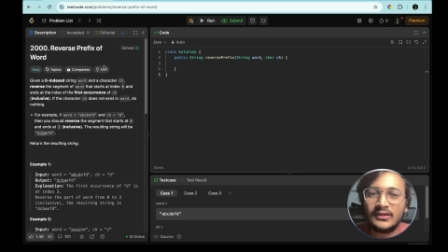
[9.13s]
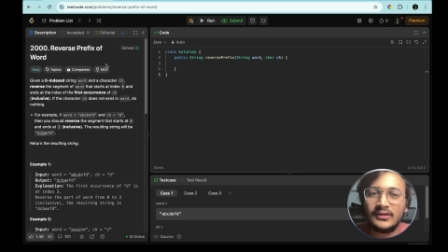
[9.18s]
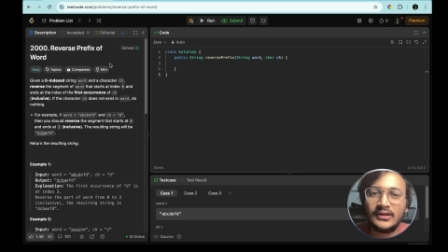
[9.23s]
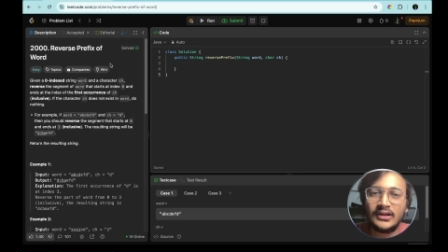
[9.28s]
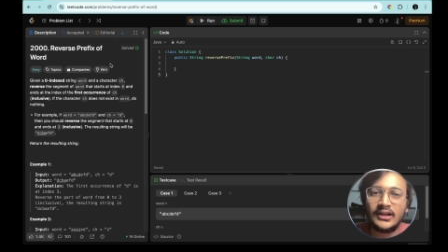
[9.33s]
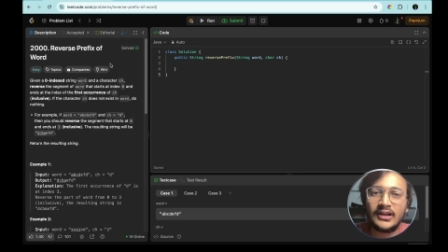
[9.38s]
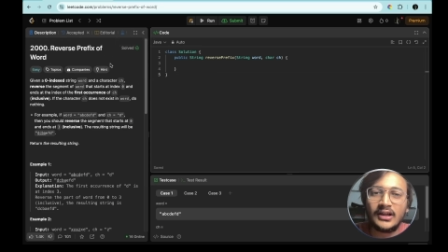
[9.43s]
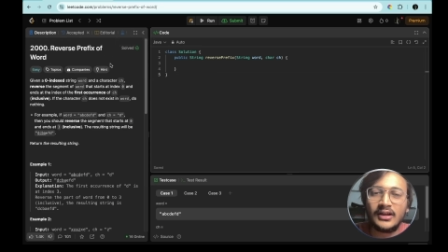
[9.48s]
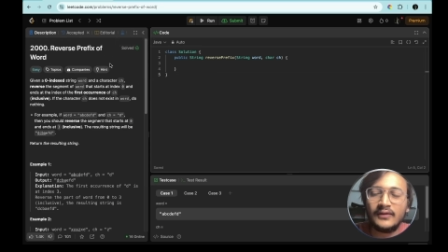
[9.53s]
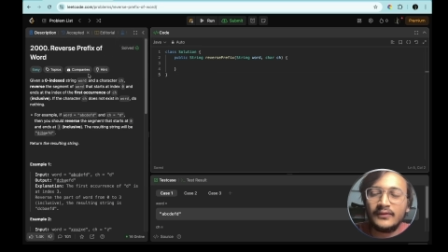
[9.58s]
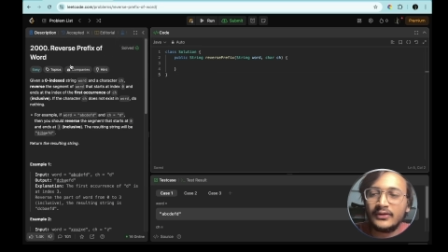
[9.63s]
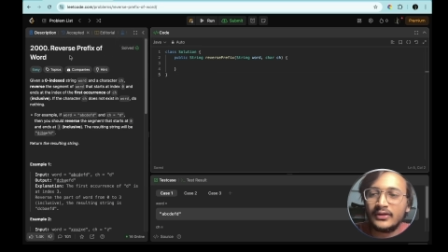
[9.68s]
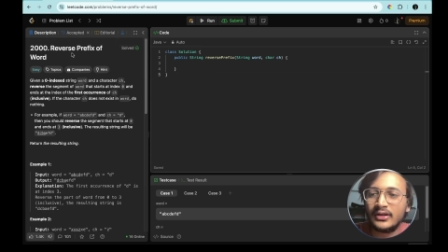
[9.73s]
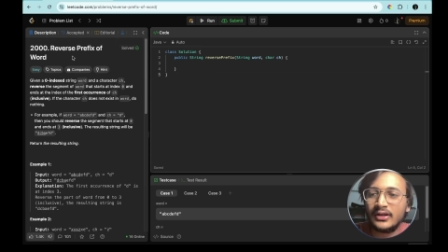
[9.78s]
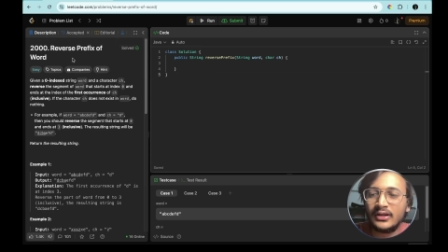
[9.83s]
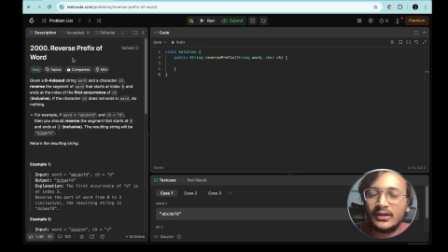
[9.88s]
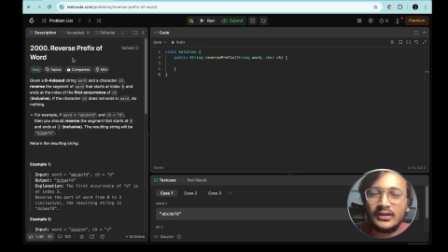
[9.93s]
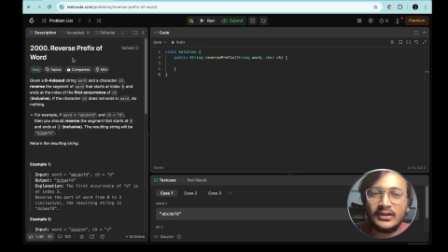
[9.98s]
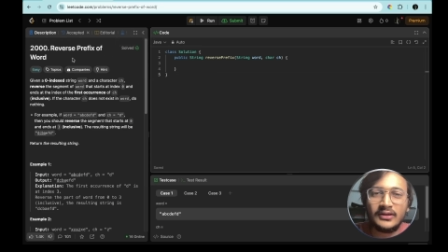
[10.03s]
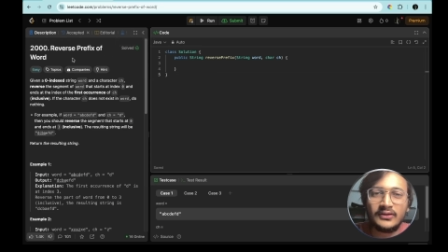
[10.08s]
that I have
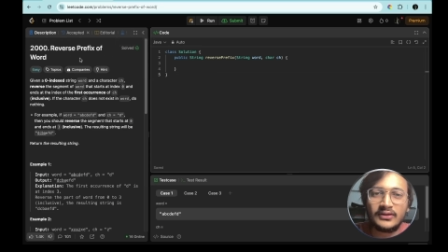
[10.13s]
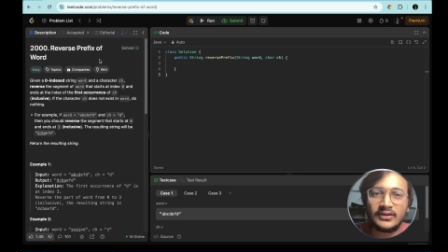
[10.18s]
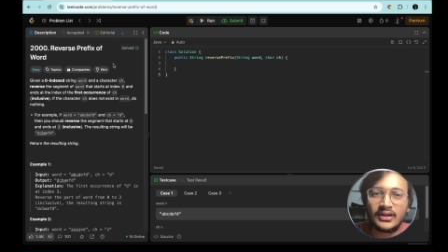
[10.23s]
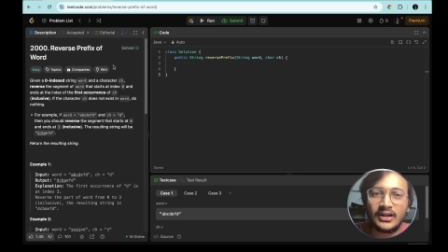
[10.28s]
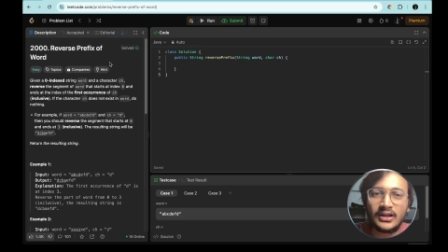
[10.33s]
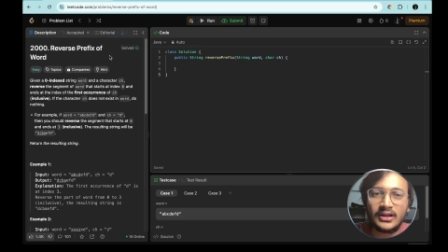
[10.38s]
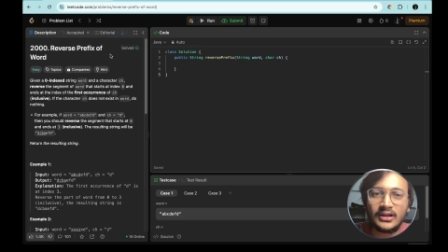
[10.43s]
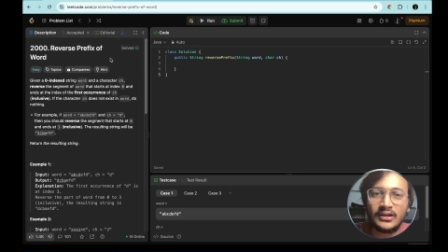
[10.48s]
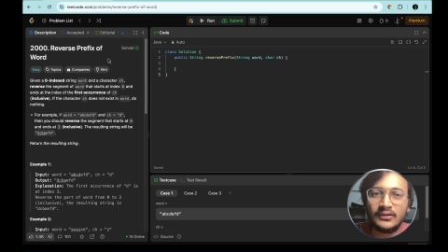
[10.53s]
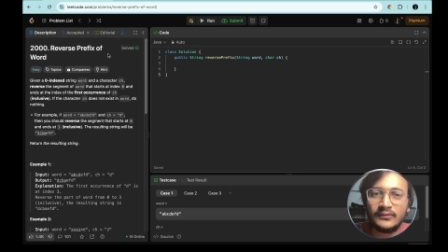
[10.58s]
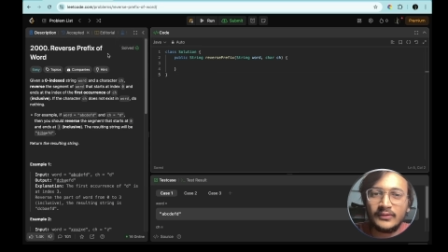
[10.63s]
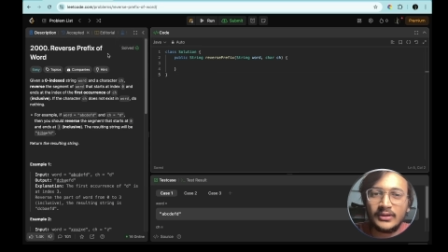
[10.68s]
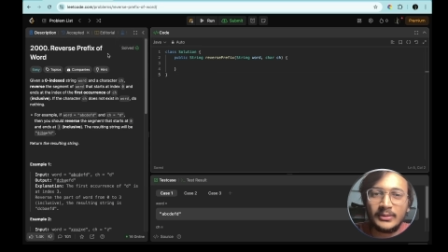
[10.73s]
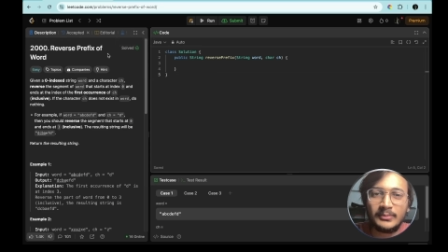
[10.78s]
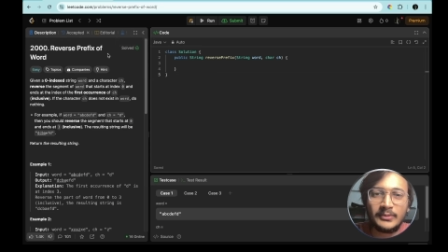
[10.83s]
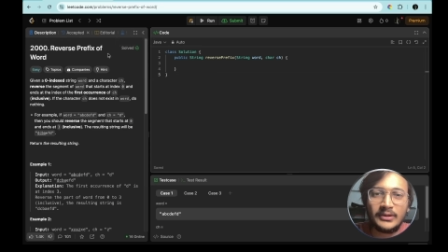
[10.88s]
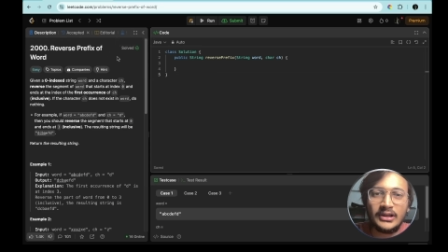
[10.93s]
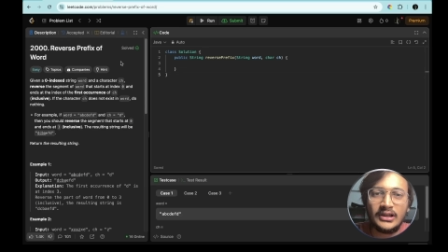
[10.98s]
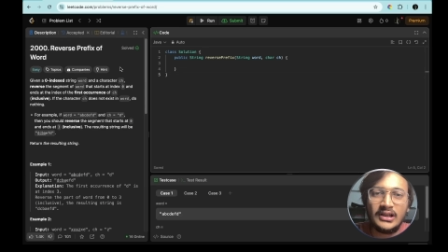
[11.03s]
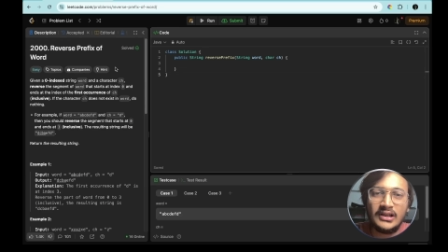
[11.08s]
shared in the starting of the
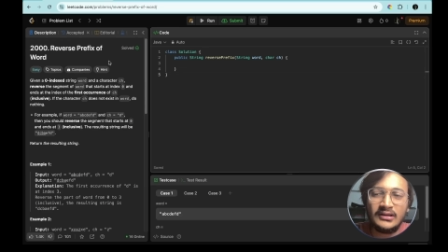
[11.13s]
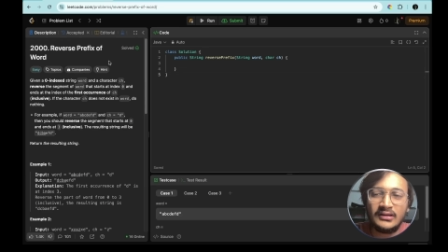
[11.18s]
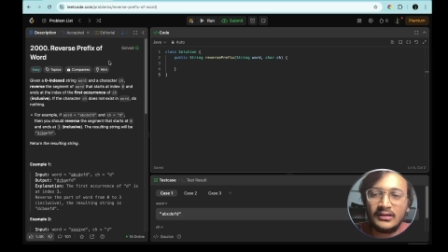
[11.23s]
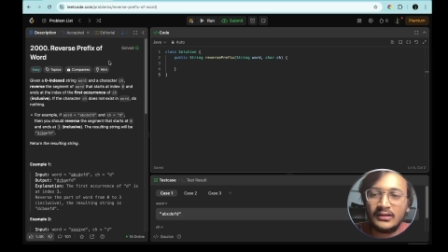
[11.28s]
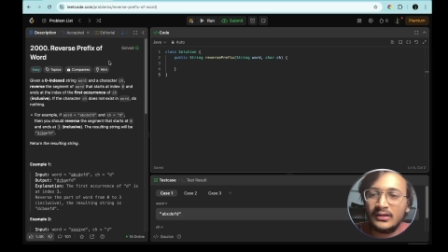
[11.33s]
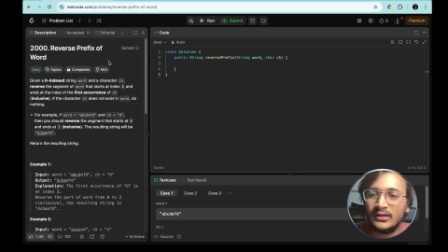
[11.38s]
playlist.